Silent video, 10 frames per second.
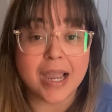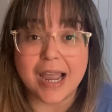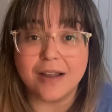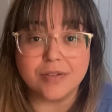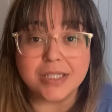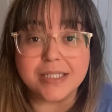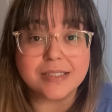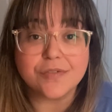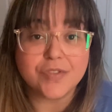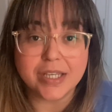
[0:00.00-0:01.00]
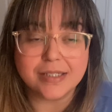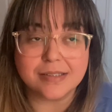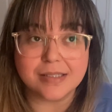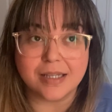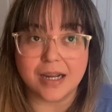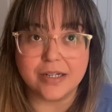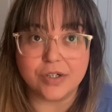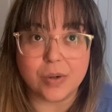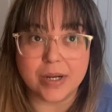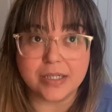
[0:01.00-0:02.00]
I have a list of things that I
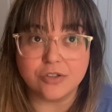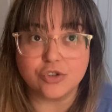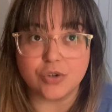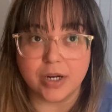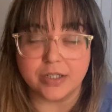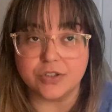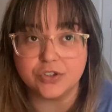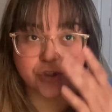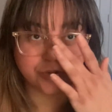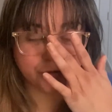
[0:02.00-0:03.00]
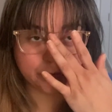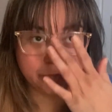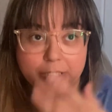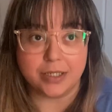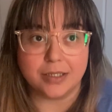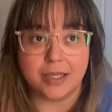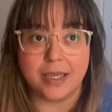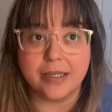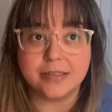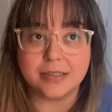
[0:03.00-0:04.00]
know I can try to start doing,
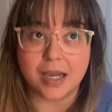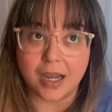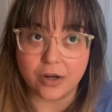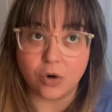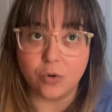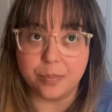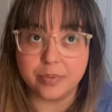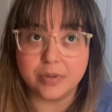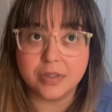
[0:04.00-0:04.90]
and I hope